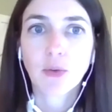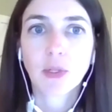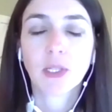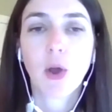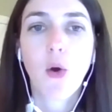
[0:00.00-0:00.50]

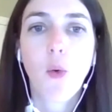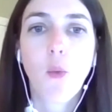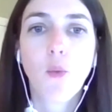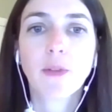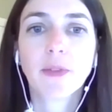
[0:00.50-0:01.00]

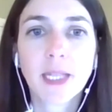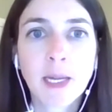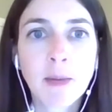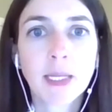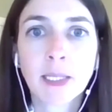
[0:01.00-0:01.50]
So we've
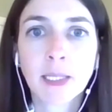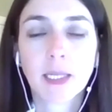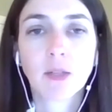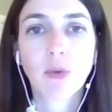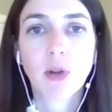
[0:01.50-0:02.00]
seen
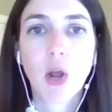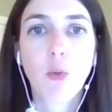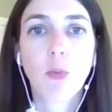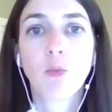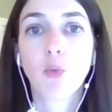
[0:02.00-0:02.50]
businesses
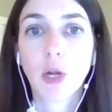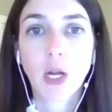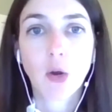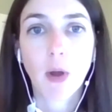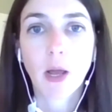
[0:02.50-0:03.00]
reopen
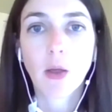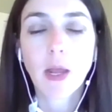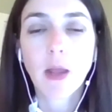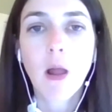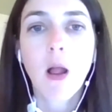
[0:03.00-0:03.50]
pretty
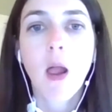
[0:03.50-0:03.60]
quickly,